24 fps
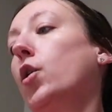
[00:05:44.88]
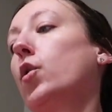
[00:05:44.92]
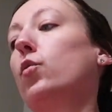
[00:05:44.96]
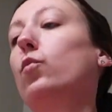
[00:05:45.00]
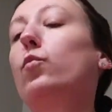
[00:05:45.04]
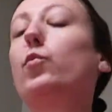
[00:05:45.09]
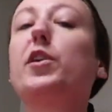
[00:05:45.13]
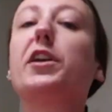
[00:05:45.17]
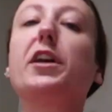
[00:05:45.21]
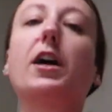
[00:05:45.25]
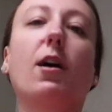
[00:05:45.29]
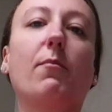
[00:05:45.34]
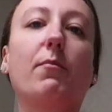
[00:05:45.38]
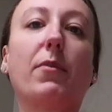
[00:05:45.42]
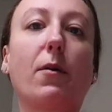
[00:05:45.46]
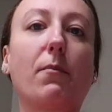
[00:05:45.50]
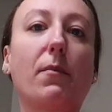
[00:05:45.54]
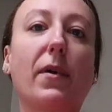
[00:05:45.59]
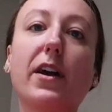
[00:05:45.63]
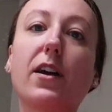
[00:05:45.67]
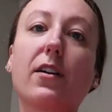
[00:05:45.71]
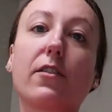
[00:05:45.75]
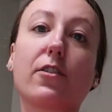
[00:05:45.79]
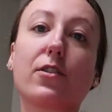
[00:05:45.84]
re-up on
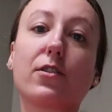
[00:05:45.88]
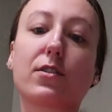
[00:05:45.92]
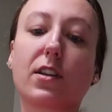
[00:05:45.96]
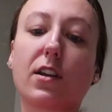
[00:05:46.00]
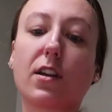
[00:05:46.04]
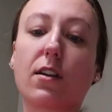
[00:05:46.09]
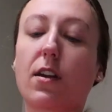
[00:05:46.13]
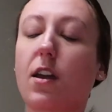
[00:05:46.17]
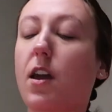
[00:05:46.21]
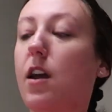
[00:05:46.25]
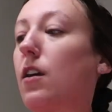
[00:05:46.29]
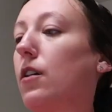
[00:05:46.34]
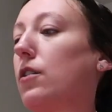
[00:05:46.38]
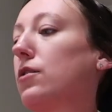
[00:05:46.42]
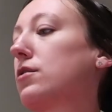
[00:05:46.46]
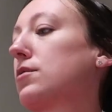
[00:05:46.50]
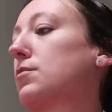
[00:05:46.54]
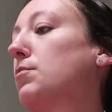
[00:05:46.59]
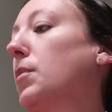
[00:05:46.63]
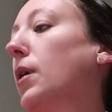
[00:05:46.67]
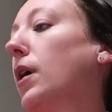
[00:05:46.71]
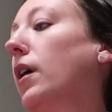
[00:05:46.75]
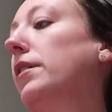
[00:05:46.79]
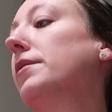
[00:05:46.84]
my other
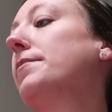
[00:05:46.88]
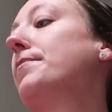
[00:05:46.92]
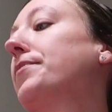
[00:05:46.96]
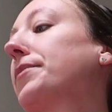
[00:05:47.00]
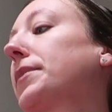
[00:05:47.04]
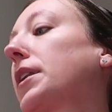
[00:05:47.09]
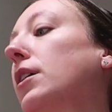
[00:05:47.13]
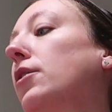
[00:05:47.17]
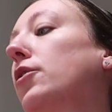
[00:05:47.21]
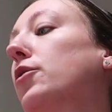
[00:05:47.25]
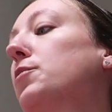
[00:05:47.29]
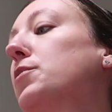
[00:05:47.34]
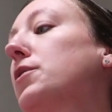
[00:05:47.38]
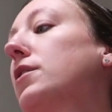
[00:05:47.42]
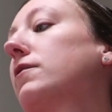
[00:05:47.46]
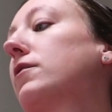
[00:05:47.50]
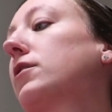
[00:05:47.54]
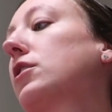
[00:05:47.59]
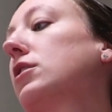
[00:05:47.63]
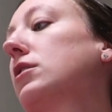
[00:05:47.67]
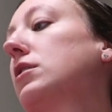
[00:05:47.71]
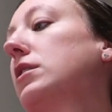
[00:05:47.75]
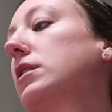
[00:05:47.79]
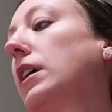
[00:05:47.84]
skincares. But I hope you have a
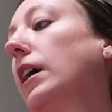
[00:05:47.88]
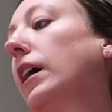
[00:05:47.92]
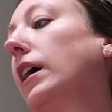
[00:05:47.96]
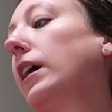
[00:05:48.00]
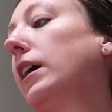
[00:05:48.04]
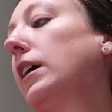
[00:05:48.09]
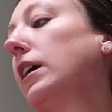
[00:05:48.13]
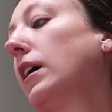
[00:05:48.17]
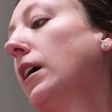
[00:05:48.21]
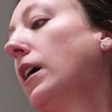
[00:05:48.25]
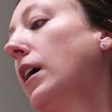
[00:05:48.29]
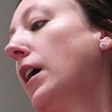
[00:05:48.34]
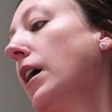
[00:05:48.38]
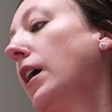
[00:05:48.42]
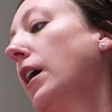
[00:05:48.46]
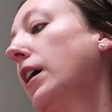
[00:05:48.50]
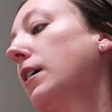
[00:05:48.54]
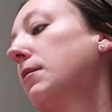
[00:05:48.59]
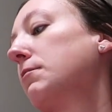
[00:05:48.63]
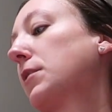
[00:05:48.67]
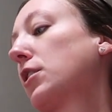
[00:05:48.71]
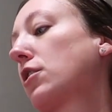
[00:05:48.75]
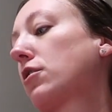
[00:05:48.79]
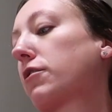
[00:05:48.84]
good day.
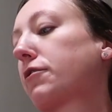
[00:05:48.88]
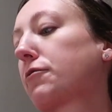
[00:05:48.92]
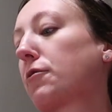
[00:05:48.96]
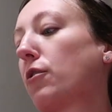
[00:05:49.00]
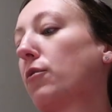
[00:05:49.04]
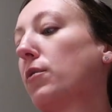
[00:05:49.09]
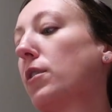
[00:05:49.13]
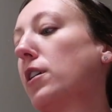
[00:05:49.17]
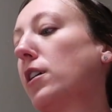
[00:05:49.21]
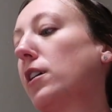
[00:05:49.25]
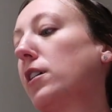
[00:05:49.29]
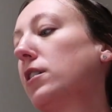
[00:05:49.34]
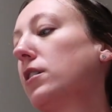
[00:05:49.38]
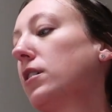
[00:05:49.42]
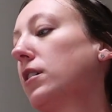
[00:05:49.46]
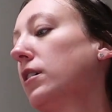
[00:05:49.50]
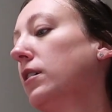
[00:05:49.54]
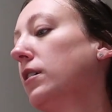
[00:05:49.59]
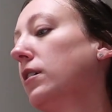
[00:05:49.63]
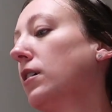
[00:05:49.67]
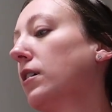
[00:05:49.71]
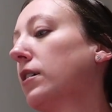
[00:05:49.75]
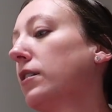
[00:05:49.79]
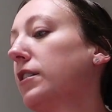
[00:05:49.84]
I'm gonna throw on,
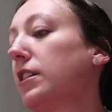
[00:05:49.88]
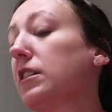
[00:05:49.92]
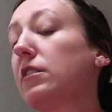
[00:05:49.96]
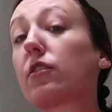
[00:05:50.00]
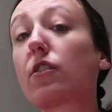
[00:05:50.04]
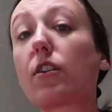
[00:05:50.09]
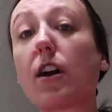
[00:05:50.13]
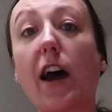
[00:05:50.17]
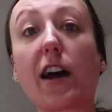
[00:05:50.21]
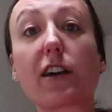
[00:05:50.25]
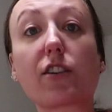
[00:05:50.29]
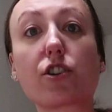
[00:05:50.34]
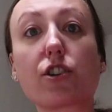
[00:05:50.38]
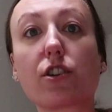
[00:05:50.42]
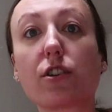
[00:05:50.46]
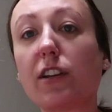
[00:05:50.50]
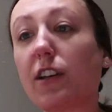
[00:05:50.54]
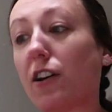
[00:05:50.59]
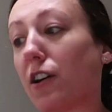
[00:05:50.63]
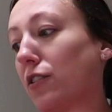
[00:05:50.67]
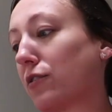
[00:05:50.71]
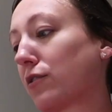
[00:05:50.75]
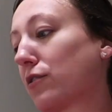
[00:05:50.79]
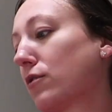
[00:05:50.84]
these are
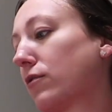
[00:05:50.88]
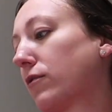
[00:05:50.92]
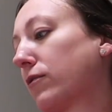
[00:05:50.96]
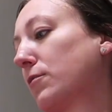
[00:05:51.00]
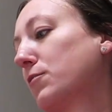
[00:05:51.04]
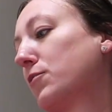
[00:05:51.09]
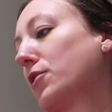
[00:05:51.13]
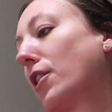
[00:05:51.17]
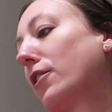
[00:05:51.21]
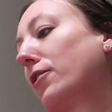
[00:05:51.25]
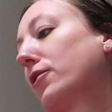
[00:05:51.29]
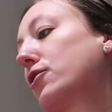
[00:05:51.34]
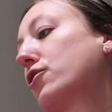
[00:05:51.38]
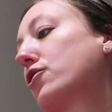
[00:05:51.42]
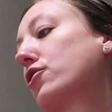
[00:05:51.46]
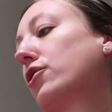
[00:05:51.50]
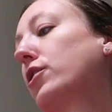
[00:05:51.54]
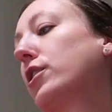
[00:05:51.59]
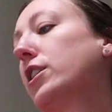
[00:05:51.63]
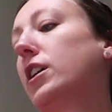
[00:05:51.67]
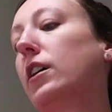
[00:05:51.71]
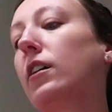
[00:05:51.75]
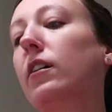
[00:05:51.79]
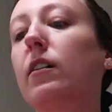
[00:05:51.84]
actually also from Dollar
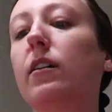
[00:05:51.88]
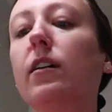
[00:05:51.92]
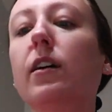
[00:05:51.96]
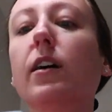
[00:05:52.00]
Tree,